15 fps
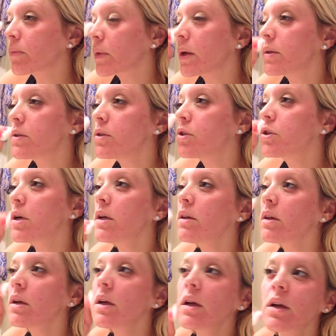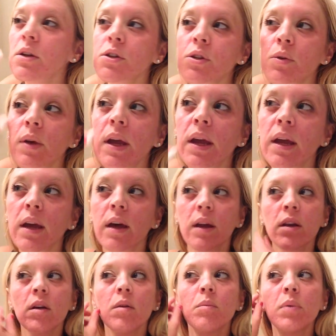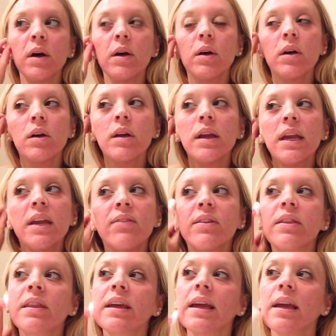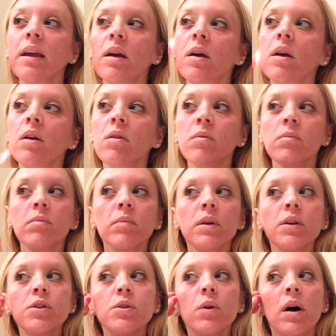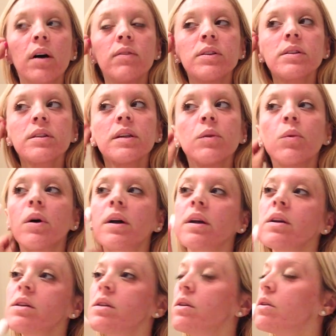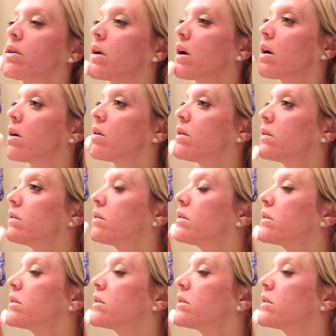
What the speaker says: as gently as you can, but evenly, because you obviously want it to go